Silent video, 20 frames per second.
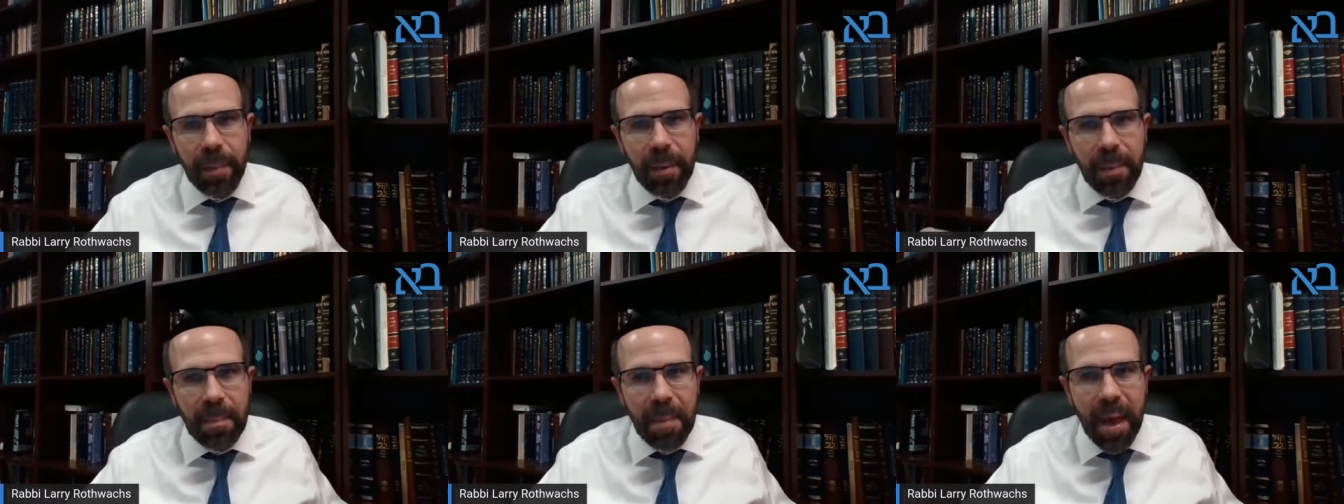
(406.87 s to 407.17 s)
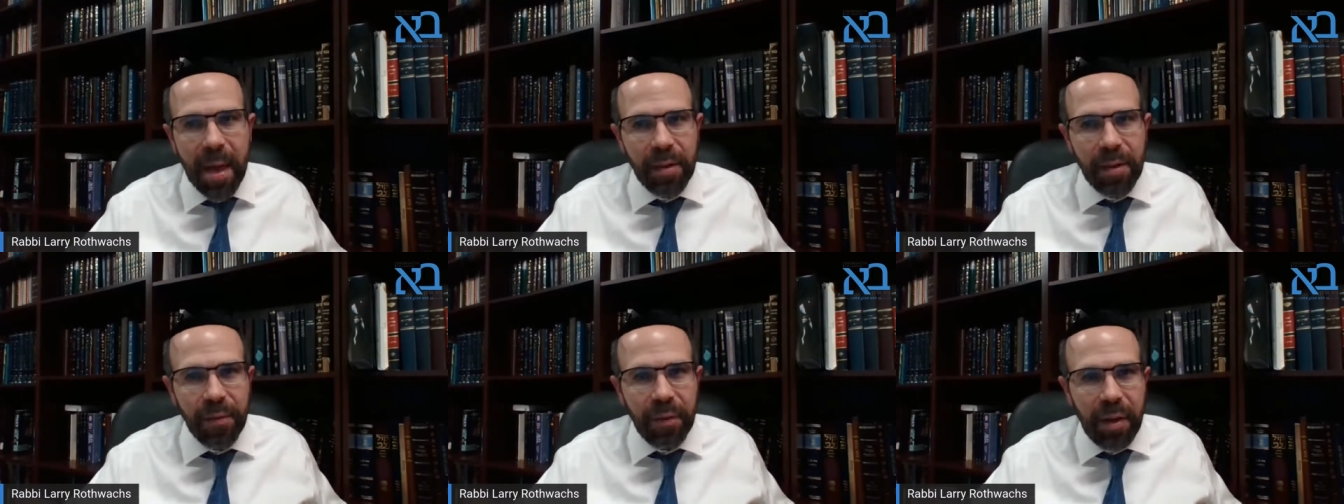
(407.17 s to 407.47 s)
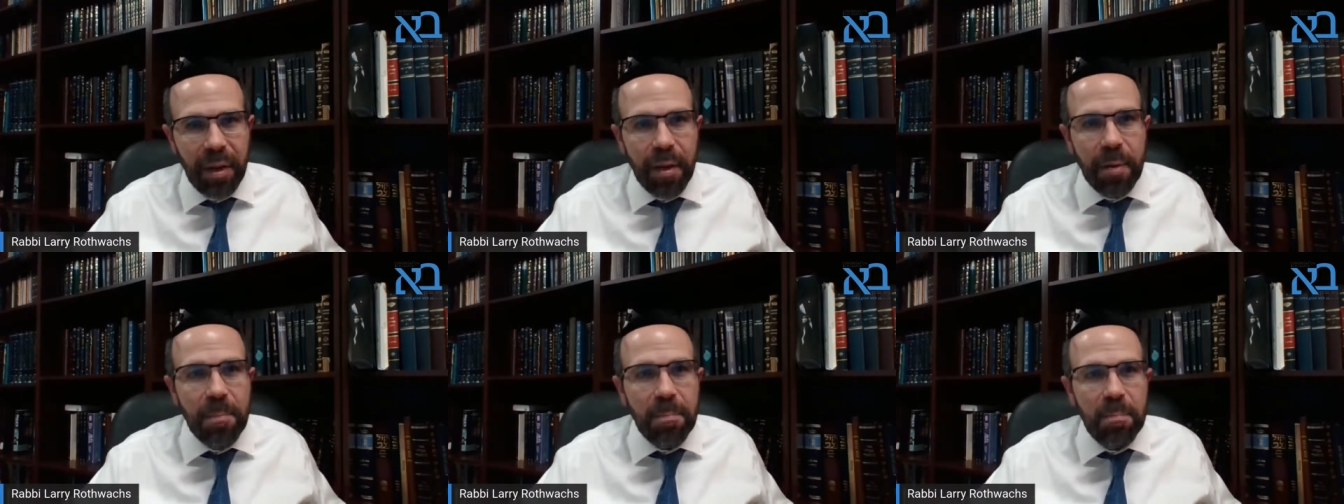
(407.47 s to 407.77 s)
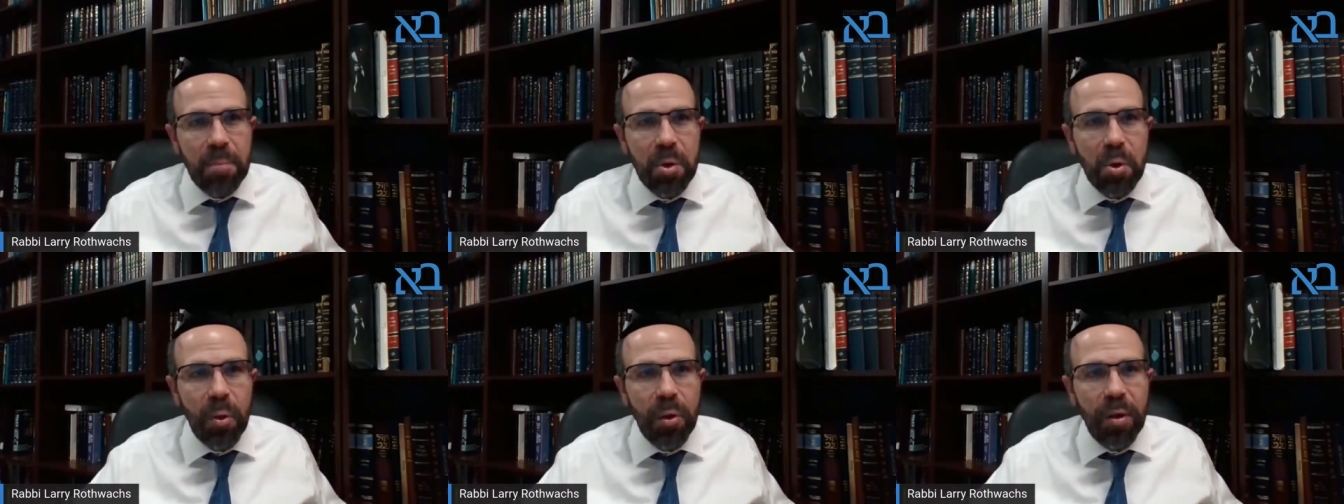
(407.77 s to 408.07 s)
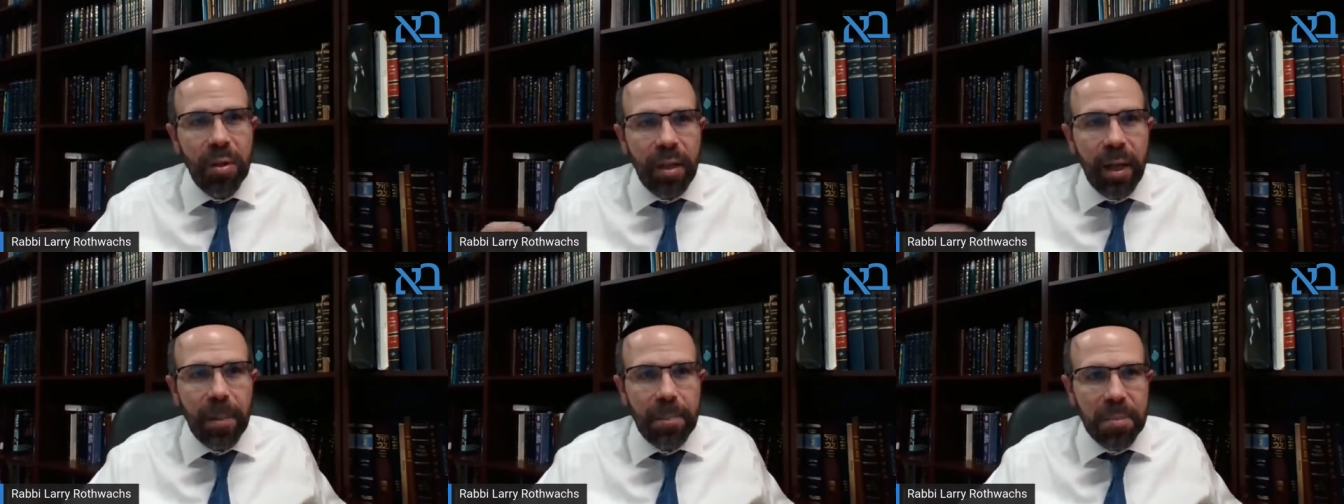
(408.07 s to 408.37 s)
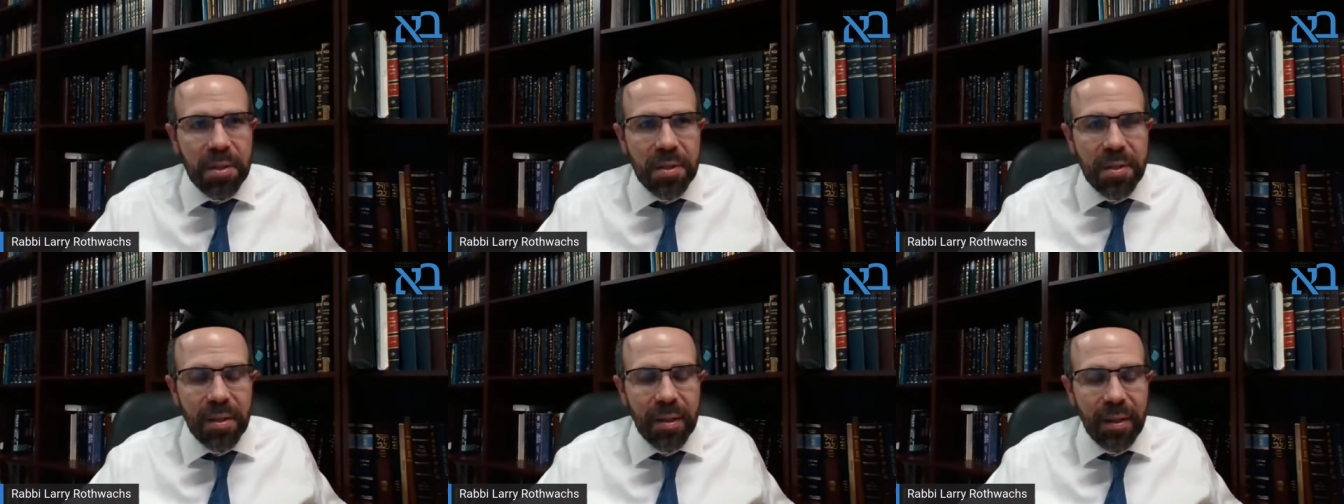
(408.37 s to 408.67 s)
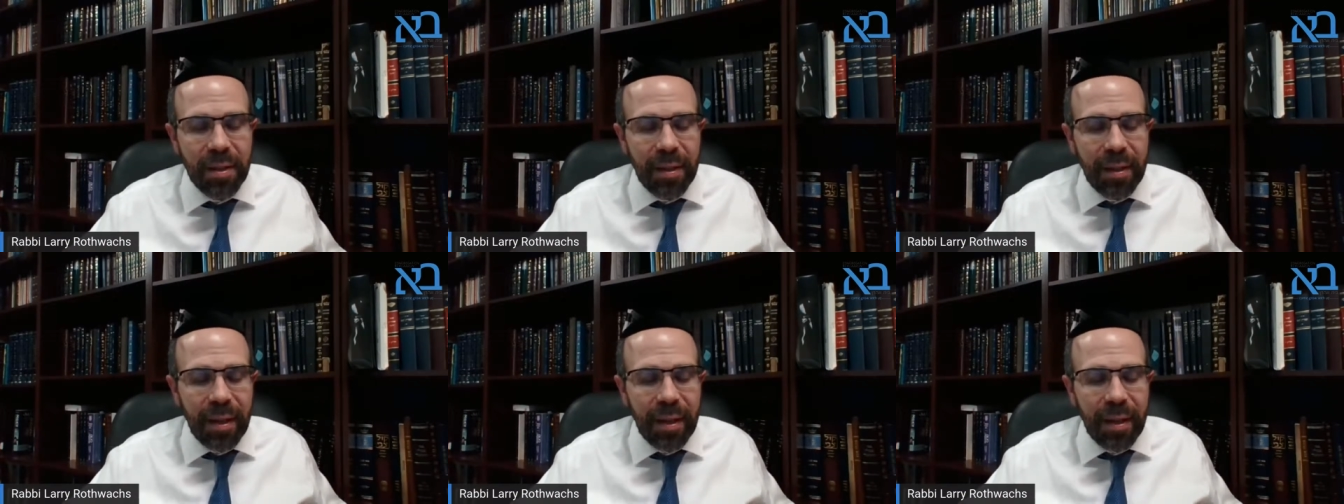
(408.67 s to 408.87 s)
I'm a man of impure lips.